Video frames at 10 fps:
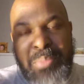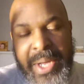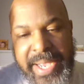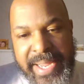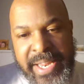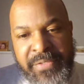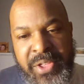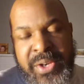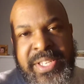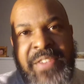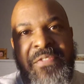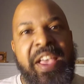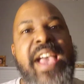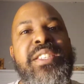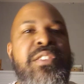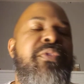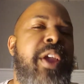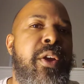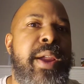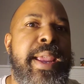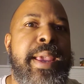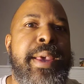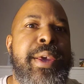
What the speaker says: But if there's a fast ferry